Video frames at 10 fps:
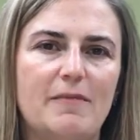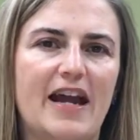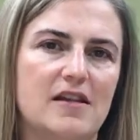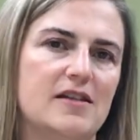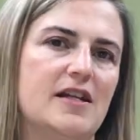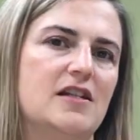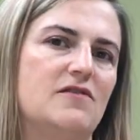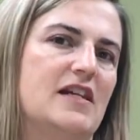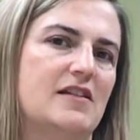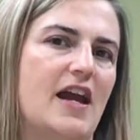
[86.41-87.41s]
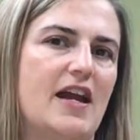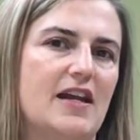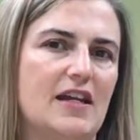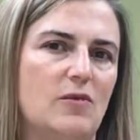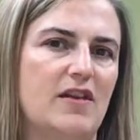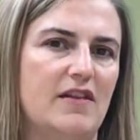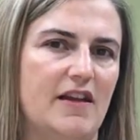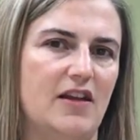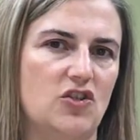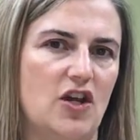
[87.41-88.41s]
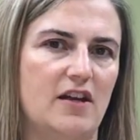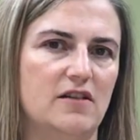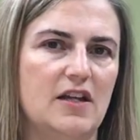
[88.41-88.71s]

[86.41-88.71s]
by a sense of anxiety within that child.